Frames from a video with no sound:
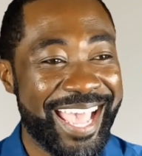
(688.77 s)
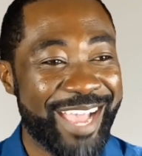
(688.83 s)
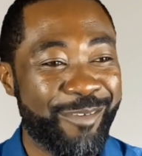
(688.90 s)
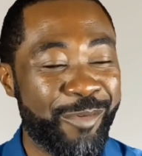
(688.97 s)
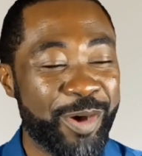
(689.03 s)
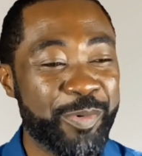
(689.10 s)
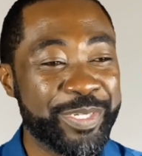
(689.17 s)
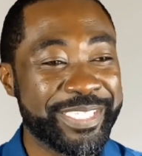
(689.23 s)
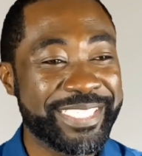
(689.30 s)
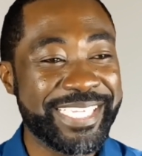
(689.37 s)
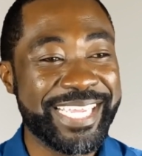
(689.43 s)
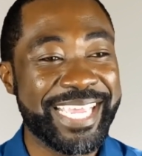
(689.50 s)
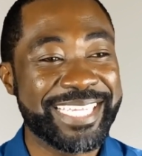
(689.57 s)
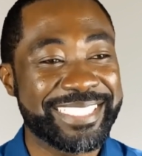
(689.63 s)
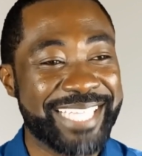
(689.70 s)
What we
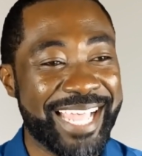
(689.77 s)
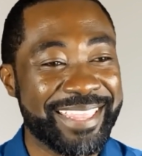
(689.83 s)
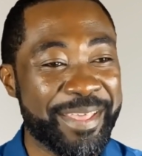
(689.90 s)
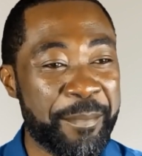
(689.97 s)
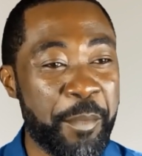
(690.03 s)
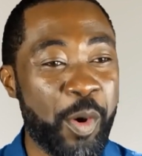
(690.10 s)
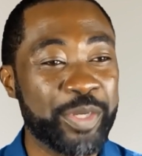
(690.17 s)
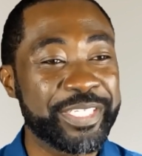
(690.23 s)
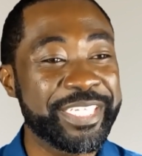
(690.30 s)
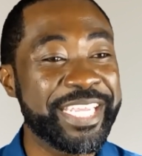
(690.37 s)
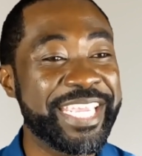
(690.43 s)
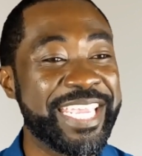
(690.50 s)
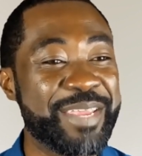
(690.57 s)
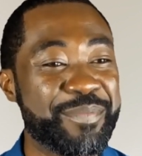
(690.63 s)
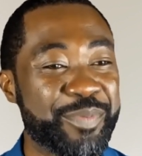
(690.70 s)
see is that the modern
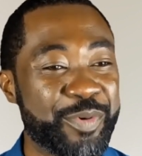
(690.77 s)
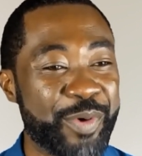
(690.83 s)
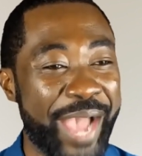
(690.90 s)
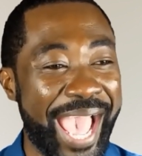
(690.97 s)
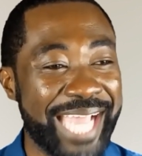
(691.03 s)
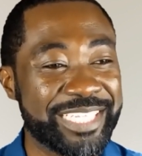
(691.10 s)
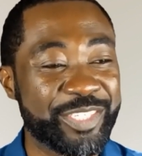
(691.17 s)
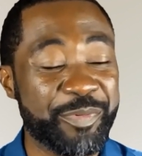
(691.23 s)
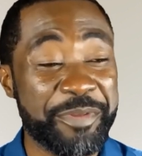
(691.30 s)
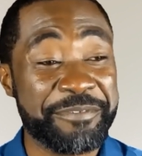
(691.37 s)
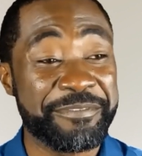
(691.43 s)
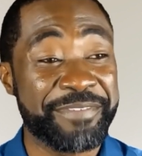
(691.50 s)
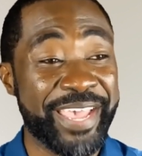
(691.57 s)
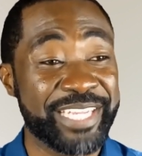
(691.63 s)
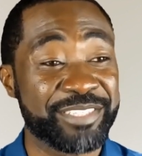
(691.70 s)
Hebrew had to
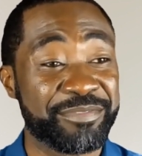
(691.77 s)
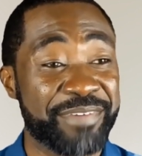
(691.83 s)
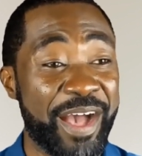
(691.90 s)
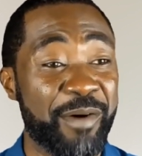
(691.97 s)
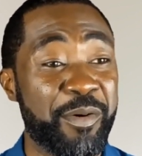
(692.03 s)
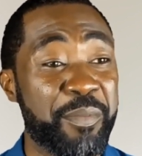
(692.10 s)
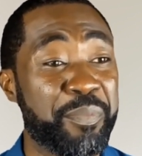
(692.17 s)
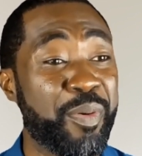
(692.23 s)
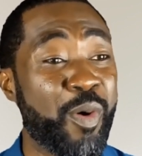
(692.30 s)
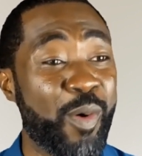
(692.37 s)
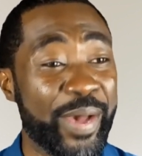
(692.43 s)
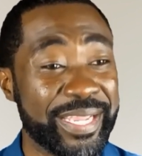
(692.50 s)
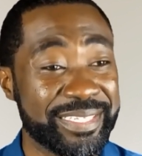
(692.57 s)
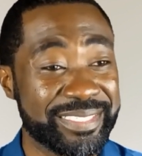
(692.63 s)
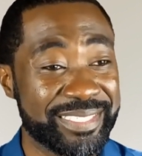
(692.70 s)
invent vowel
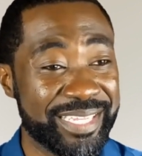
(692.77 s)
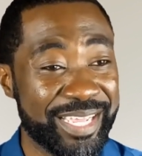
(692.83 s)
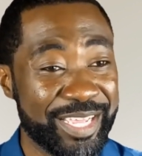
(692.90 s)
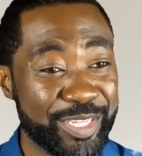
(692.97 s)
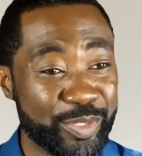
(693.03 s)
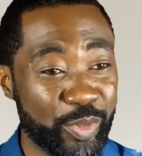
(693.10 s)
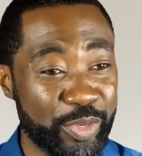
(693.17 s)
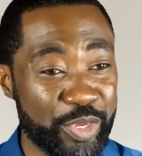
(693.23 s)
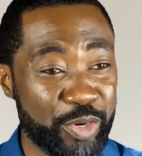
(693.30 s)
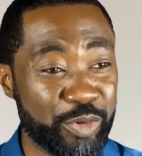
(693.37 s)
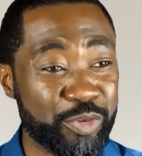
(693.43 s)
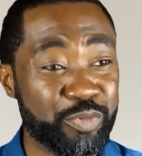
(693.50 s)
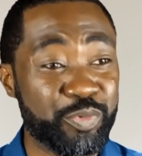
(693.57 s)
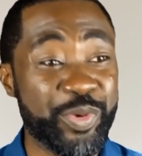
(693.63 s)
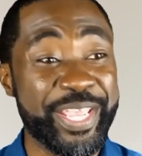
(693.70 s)
points so you
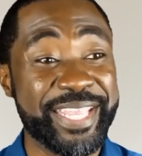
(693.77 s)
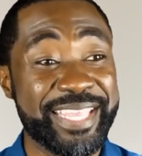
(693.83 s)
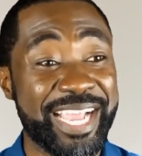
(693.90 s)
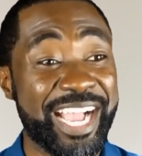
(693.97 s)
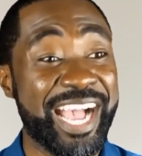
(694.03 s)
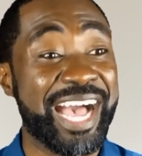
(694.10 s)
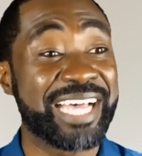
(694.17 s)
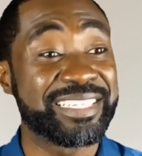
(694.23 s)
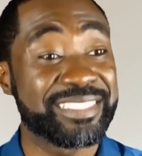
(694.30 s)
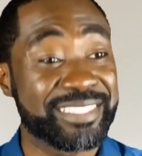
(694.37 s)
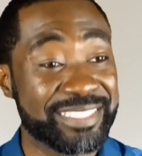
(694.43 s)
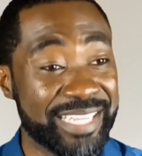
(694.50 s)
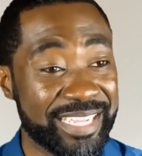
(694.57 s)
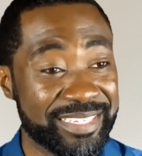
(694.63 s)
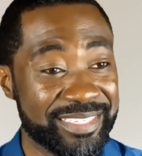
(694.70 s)
could read the
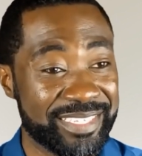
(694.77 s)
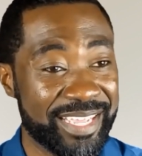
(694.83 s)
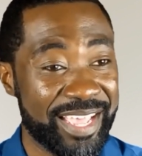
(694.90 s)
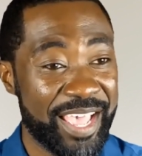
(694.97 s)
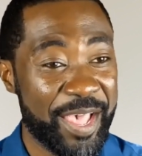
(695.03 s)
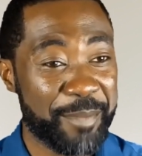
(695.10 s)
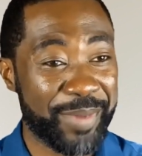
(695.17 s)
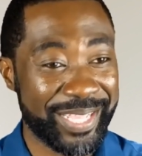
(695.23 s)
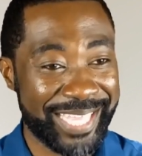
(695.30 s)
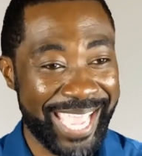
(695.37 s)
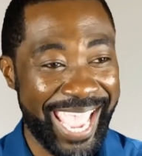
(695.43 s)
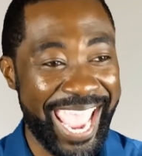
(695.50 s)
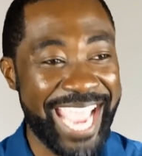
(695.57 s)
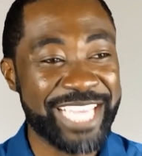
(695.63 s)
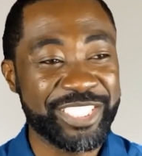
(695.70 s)
consonants, but
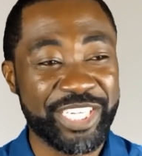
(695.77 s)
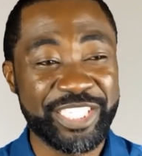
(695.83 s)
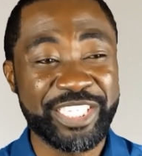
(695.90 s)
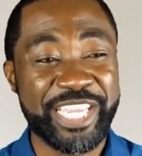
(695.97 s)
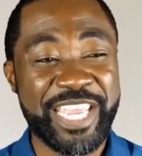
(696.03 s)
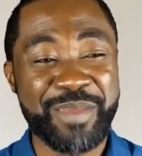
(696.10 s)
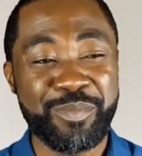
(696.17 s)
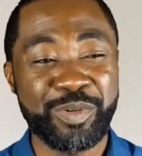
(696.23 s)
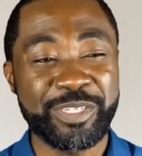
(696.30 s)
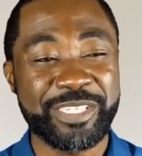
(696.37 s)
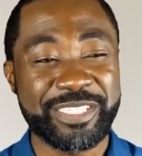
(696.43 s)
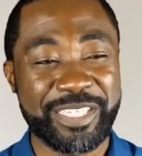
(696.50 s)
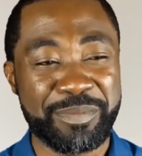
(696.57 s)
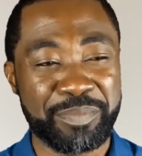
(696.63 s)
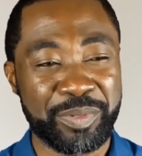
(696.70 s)
the ancient Hebrew
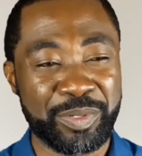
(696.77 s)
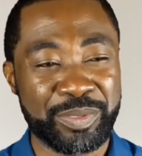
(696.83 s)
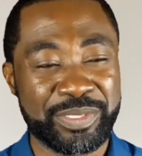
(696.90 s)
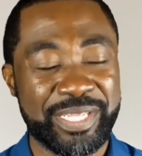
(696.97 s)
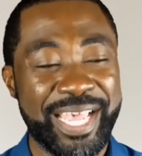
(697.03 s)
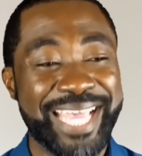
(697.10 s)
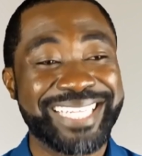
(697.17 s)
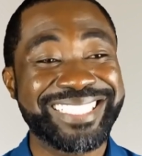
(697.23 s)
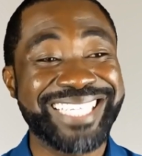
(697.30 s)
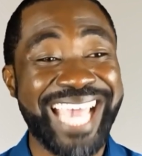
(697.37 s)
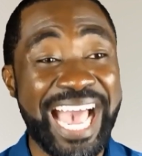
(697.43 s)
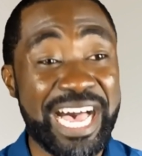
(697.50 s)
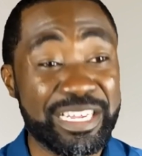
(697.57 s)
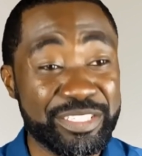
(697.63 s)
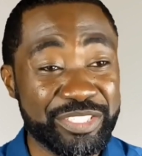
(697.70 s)
symbols
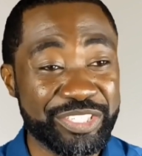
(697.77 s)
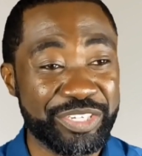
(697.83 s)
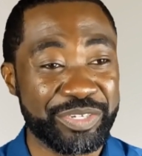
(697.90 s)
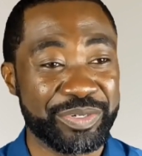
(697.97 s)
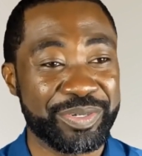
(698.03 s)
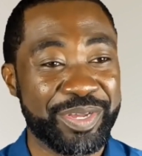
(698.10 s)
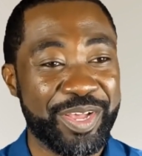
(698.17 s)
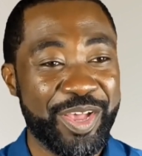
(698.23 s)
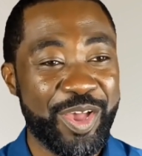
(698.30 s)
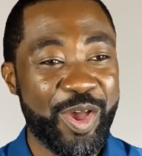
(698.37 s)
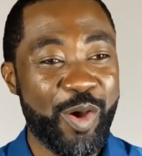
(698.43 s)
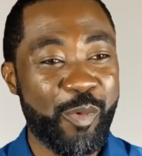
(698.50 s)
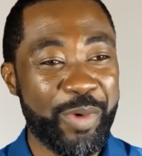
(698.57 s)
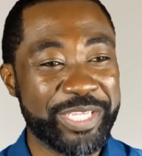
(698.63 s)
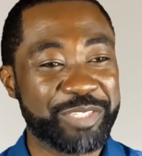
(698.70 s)
tells you
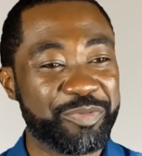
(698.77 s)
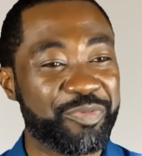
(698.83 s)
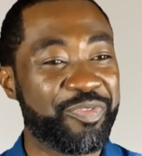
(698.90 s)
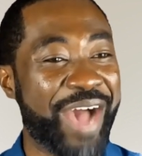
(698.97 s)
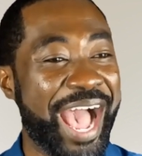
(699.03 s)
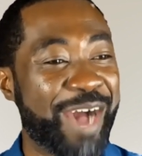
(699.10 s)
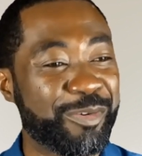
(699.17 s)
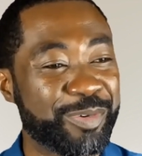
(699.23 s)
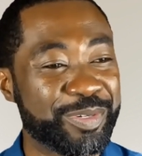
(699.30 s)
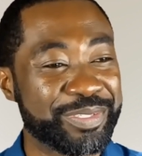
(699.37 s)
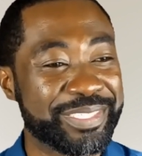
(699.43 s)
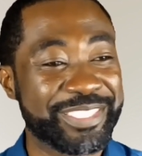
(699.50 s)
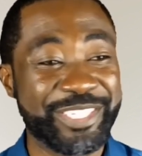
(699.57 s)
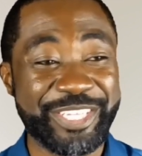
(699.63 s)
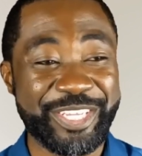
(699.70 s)
which
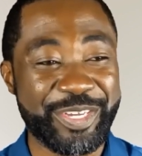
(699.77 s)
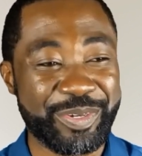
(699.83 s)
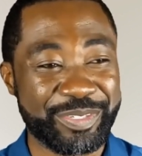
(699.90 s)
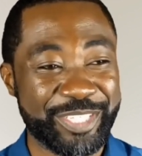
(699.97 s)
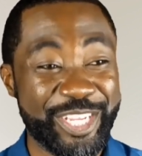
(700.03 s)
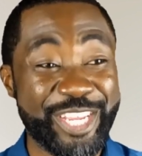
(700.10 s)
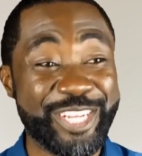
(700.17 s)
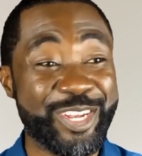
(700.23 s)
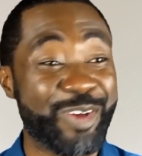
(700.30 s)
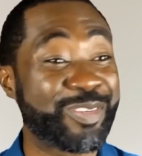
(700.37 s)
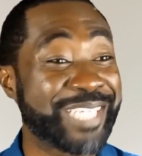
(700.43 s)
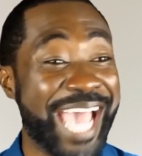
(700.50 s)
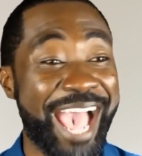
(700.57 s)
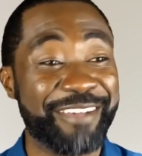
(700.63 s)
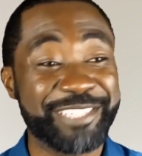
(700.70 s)
vowels to use. You
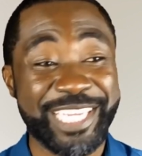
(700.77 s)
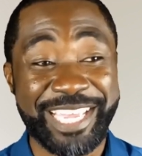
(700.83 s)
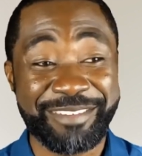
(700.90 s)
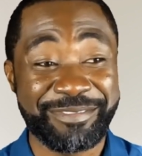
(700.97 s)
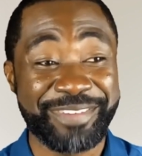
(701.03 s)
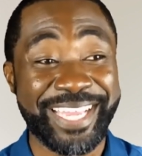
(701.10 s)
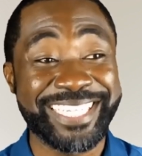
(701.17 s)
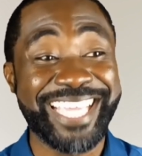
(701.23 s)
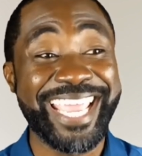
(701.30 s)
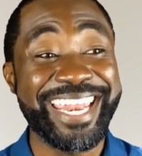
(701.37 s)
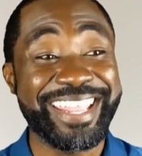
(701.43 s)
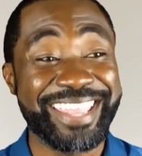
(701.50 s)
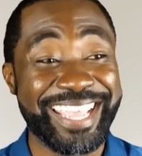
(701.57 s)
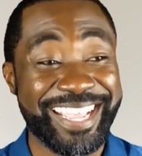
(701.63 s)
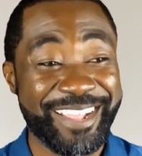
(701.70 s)
don't have to invent
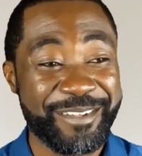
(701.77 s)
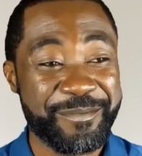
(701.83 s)
anything.